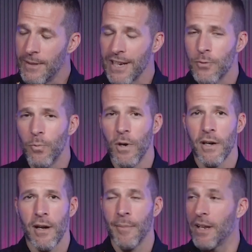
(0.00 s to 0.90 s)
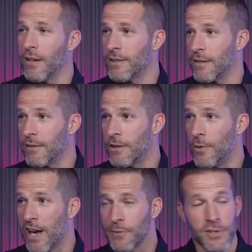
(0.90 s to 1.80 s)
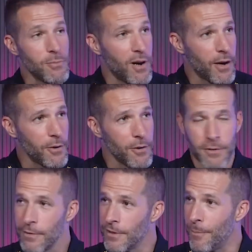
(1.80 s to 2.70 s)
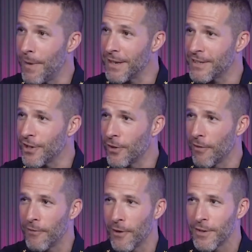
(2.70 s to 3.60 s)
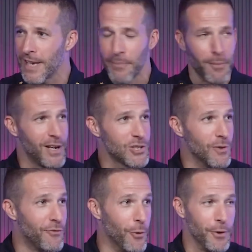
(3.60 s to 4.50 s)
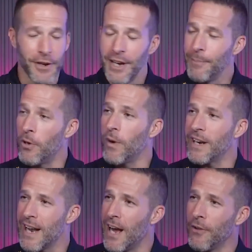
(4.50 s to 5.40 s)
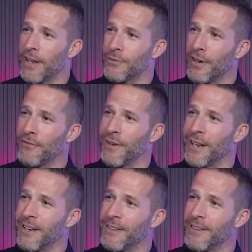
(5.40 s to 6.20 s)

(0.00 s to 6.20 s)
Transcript: That's what I mean. Listen, you ask me tomorrow. The mindset, I'm very temperamental with food, but right now that's what I'm feeling.